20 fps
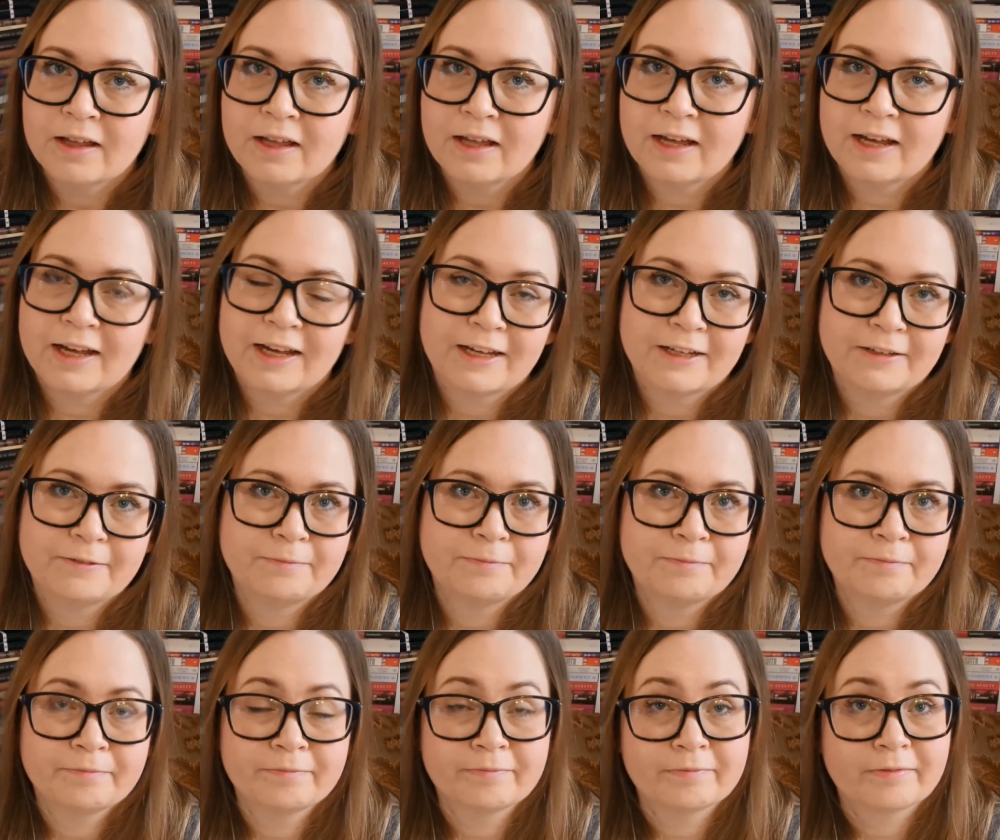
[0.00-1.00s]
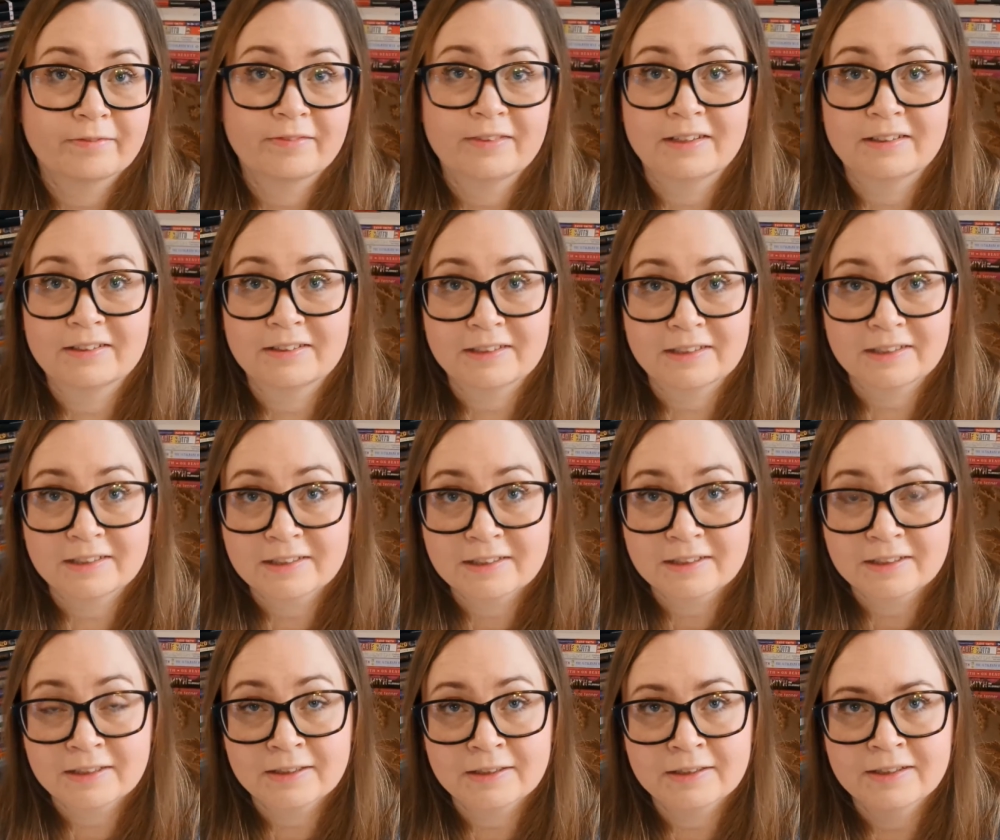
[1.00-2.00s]
And this
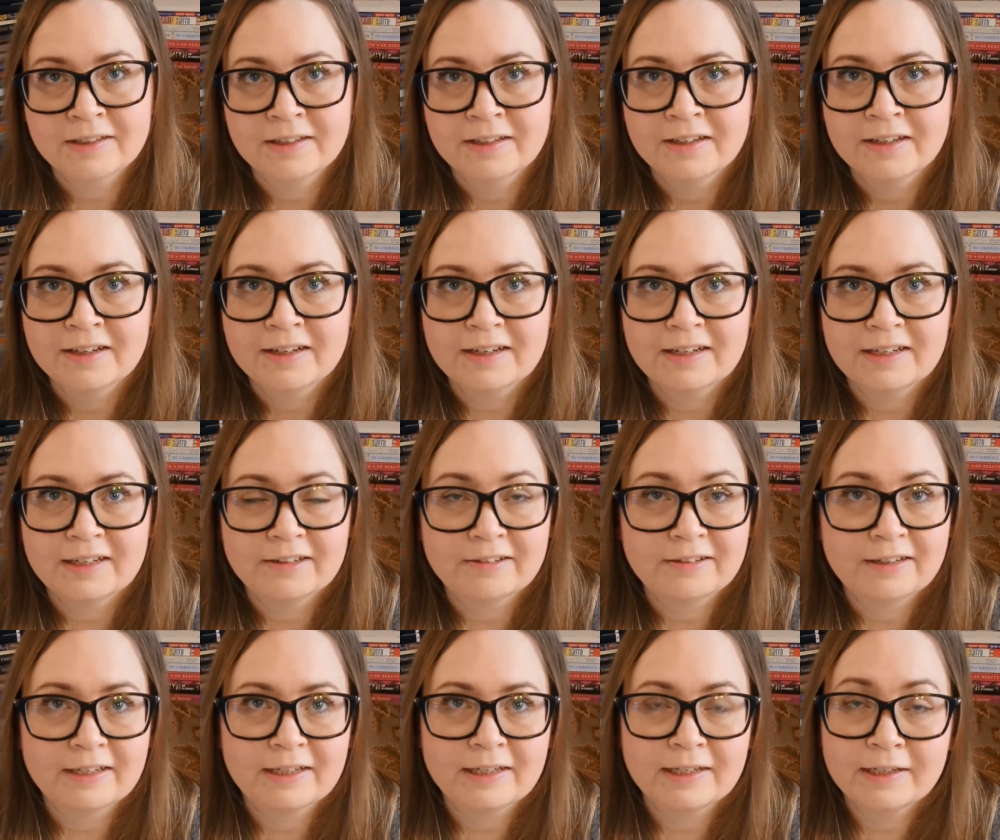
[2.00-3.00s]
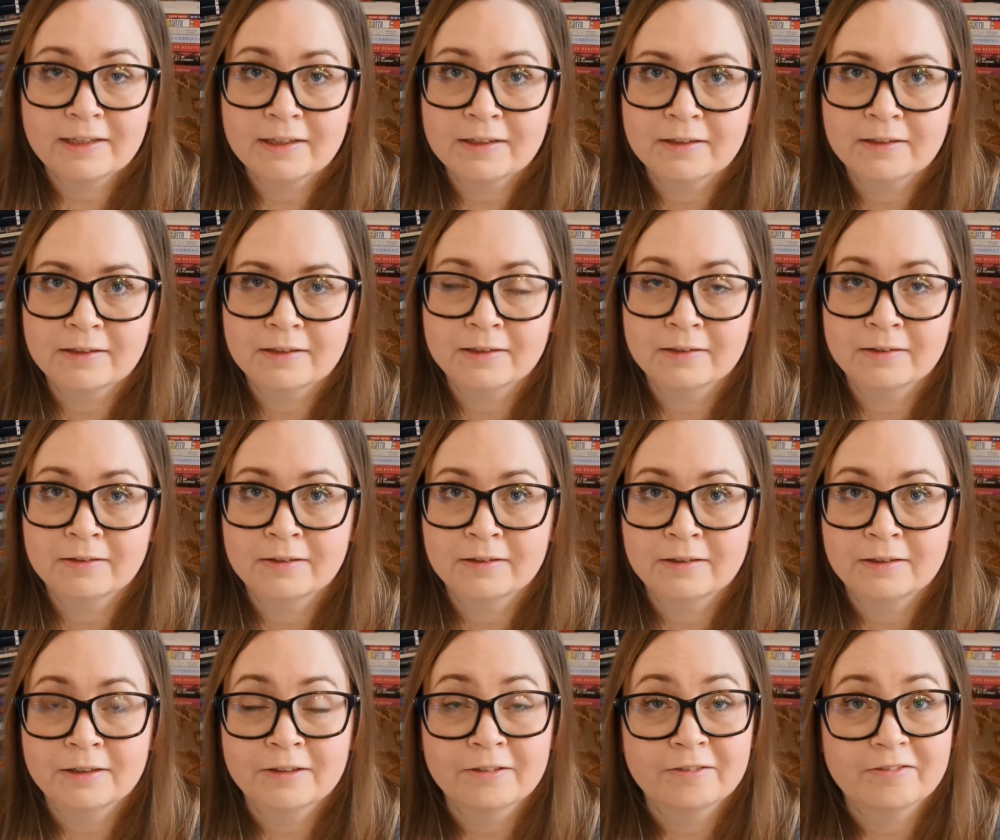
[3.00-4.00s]
is clearly
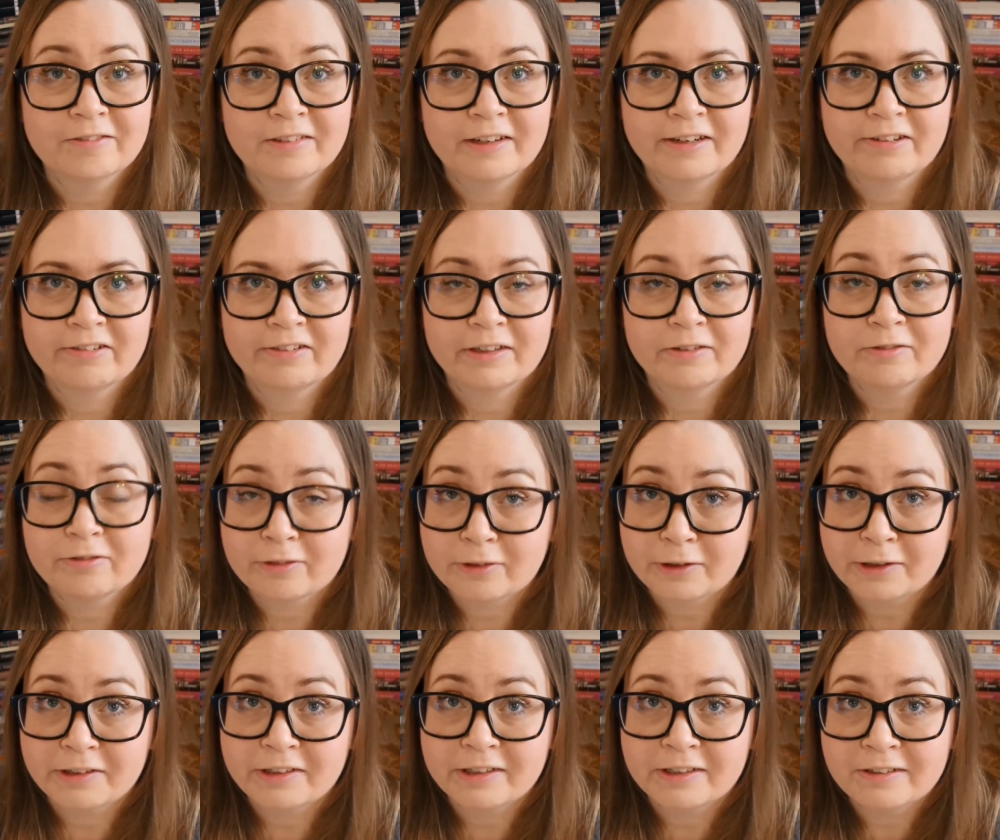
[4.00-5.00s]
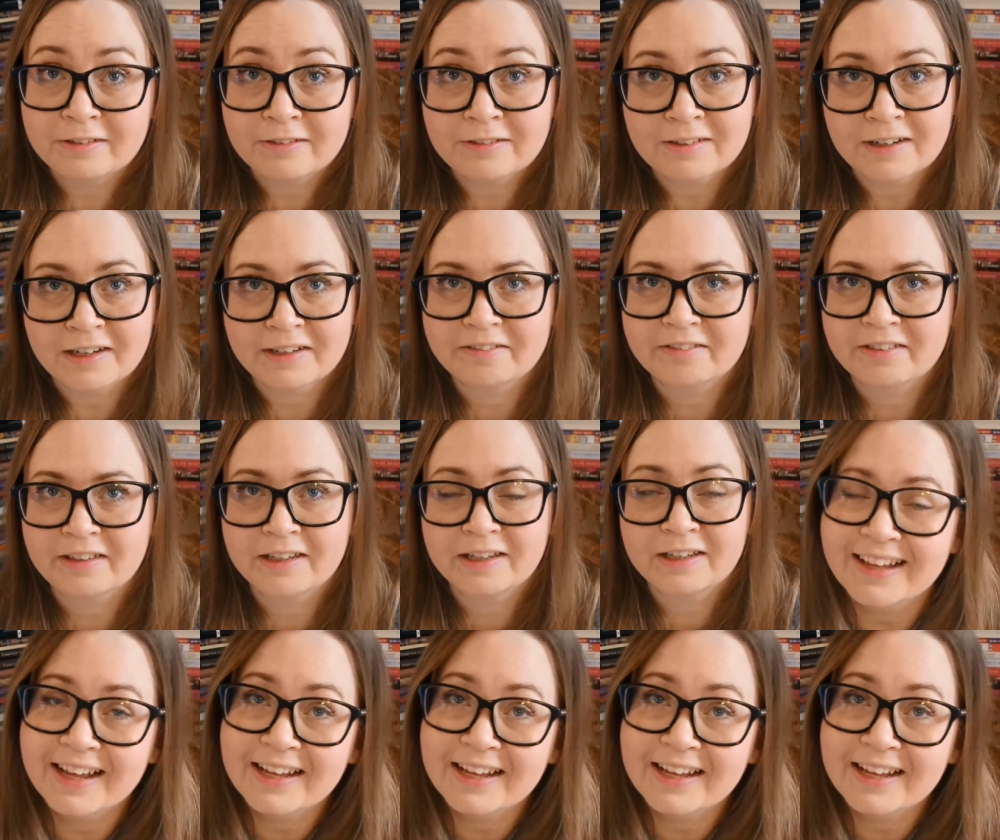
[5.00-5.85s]
very Freudian, I think.